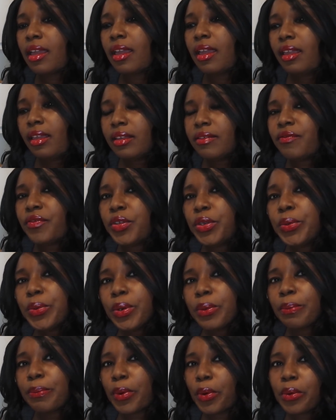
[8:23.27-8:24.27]
if you
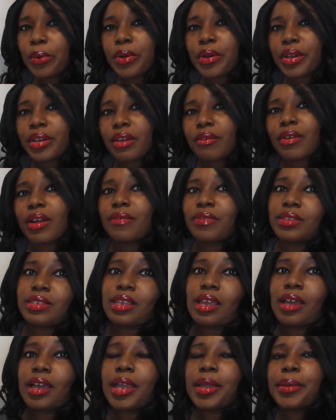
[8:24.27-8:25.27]
were born around the
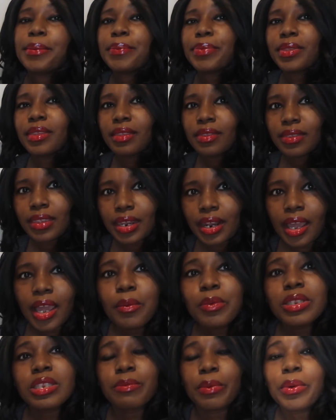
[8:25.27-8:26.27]
time that
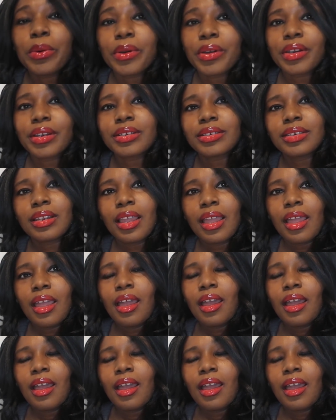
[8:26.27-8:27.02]
I was born,